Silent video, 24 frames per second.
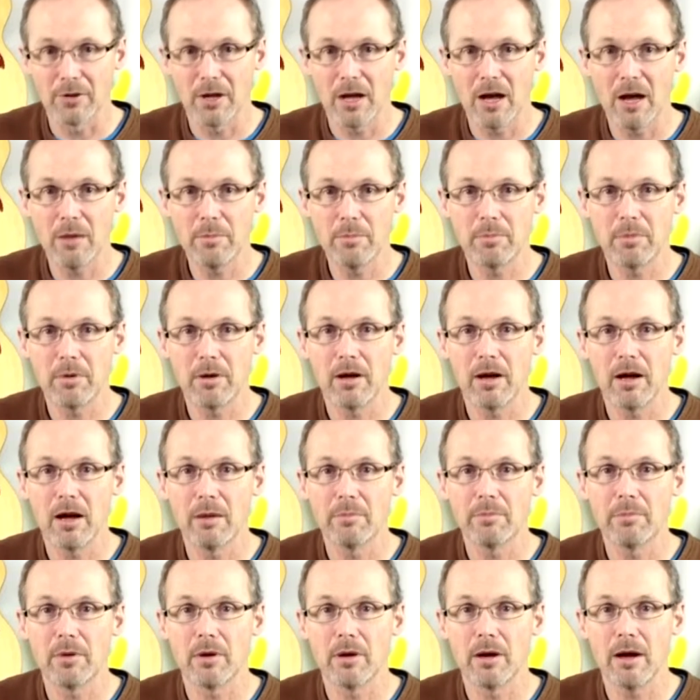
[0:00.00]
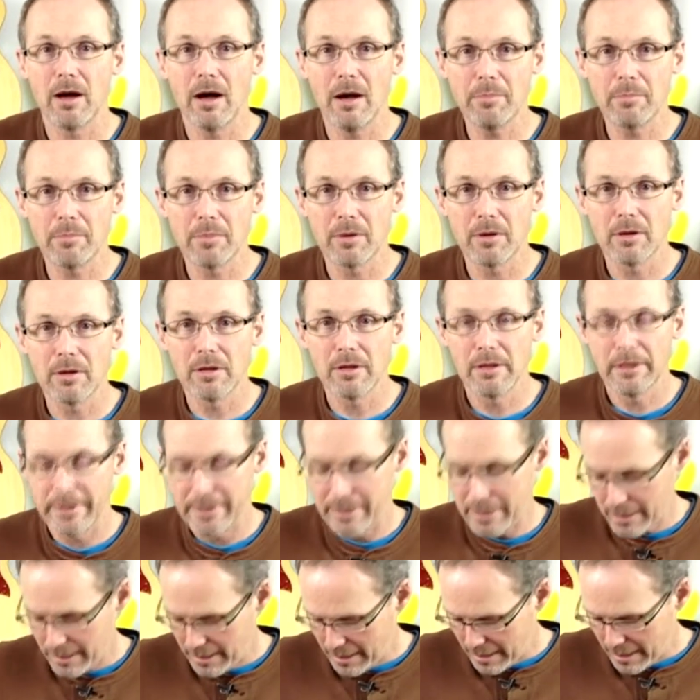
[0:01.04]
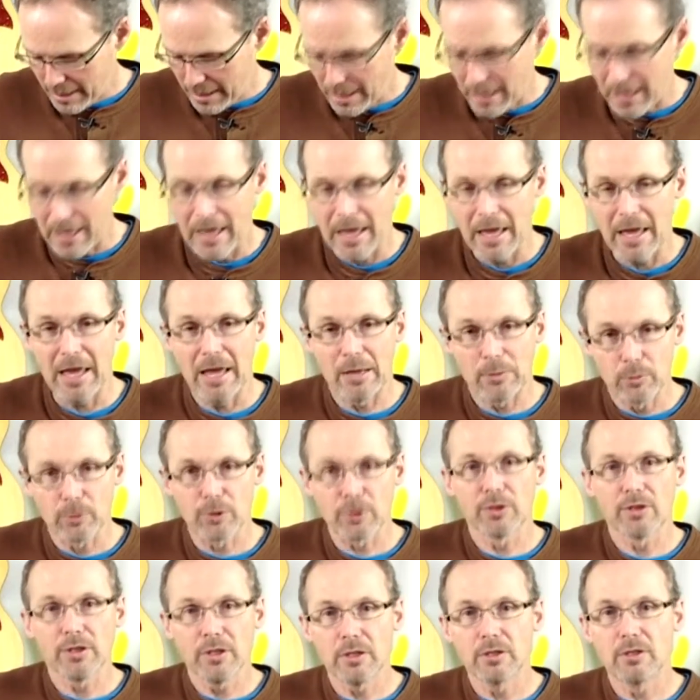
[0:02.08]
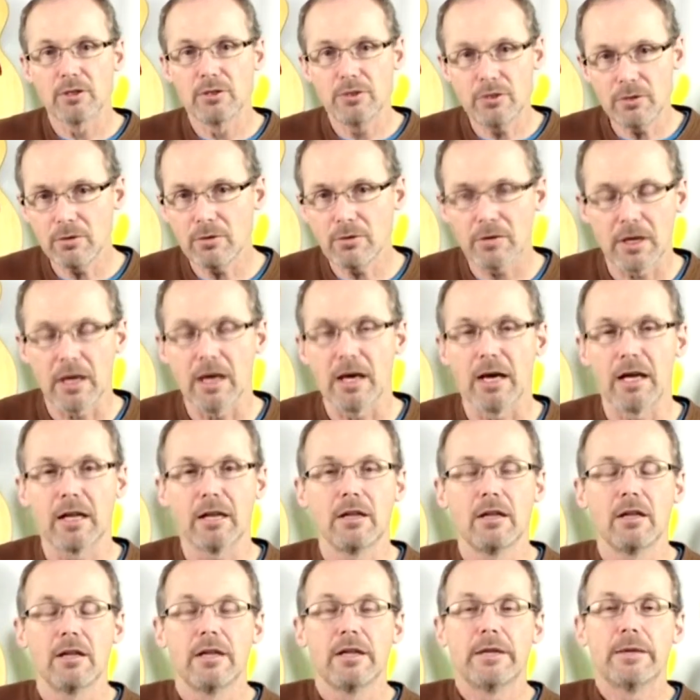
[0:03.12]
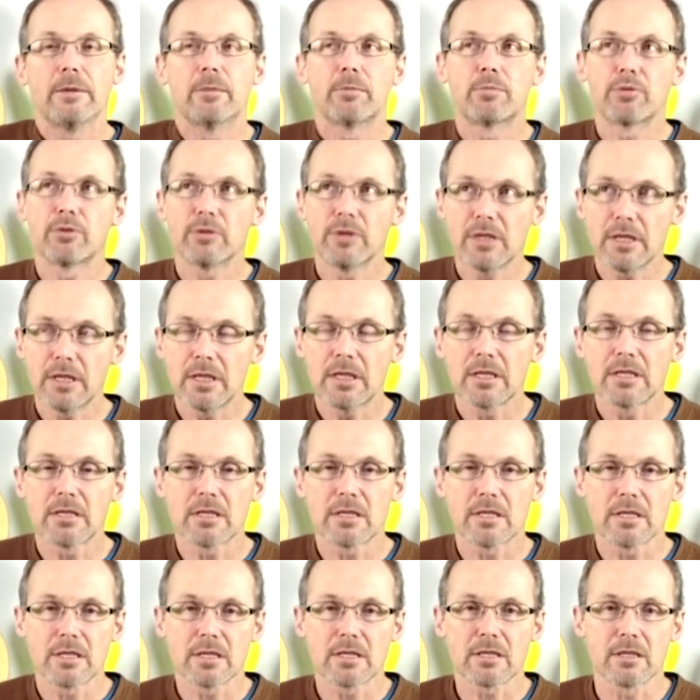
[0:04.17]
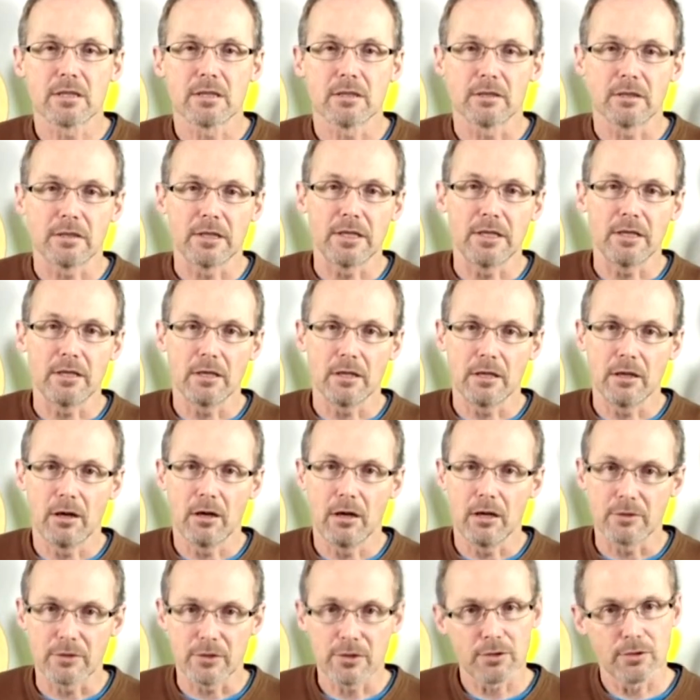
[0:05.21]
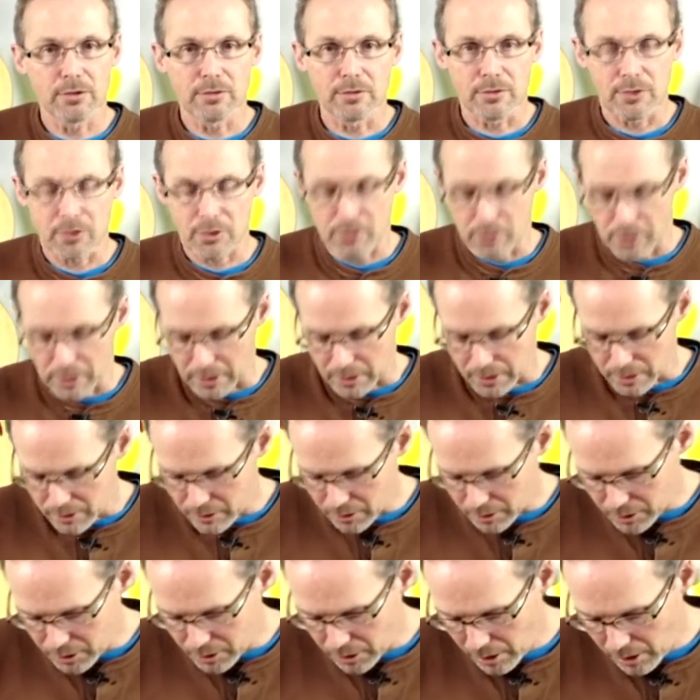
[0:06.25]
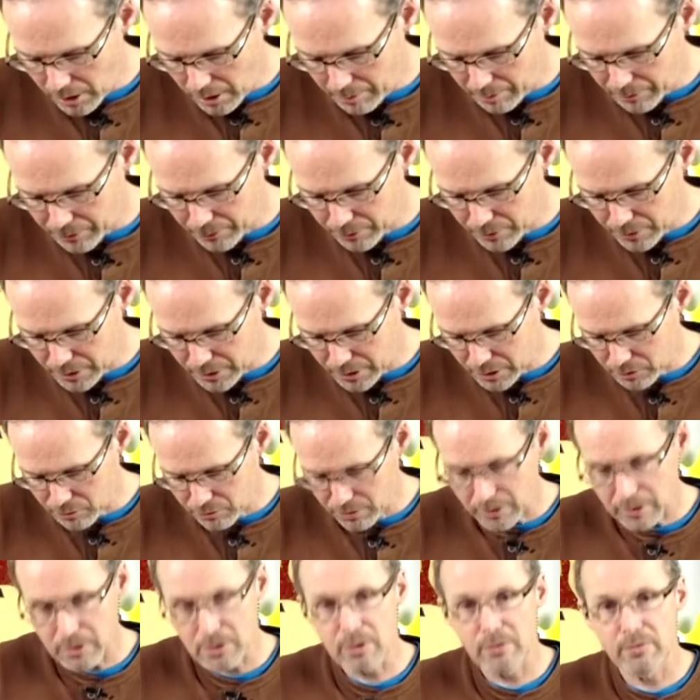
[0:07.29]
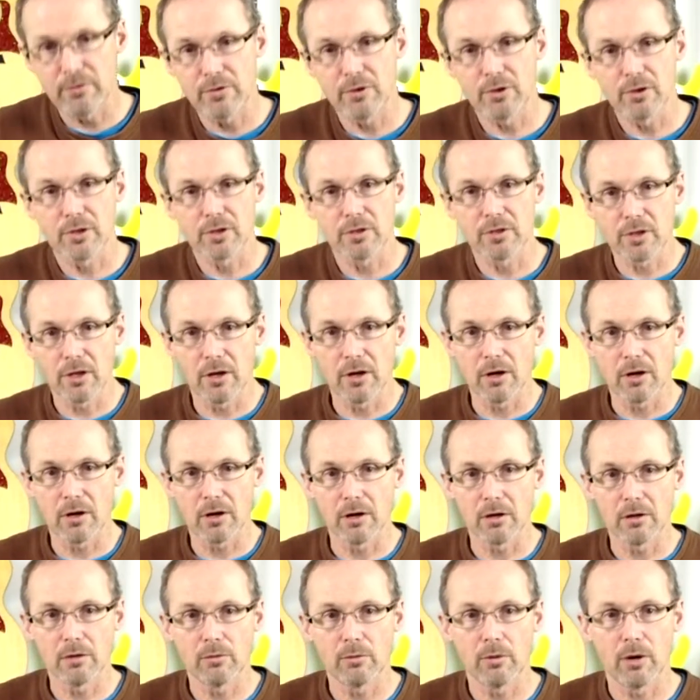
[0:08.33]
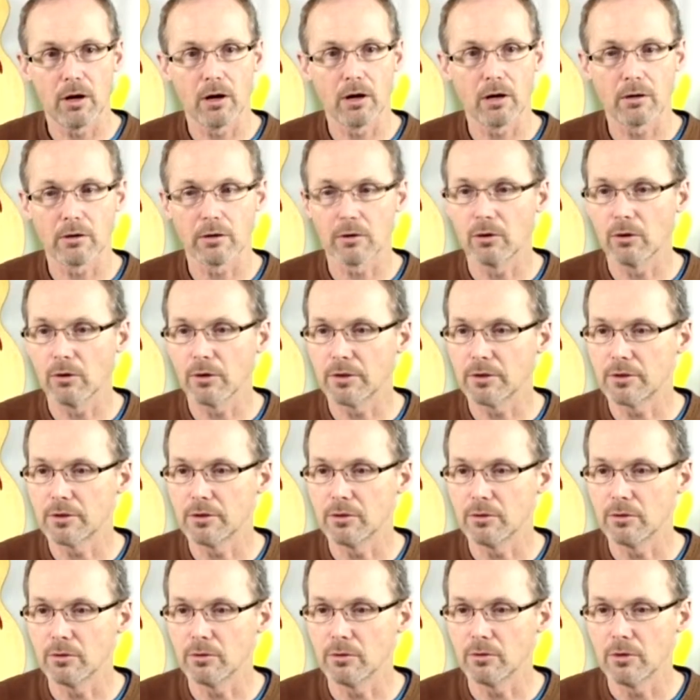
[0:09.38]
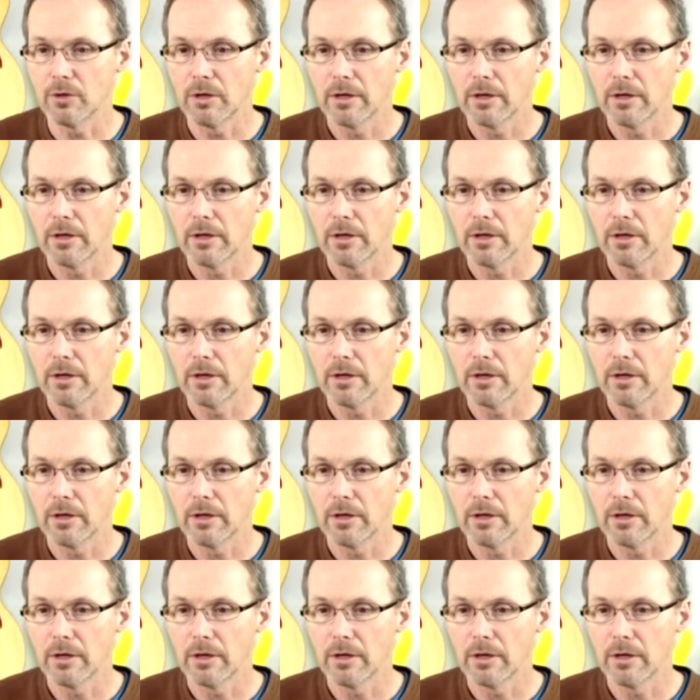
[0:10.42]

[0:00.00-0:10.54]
up, up, up. And we're going to do that pretty consistently on certain strings. The top 3 strings of your guitar are going to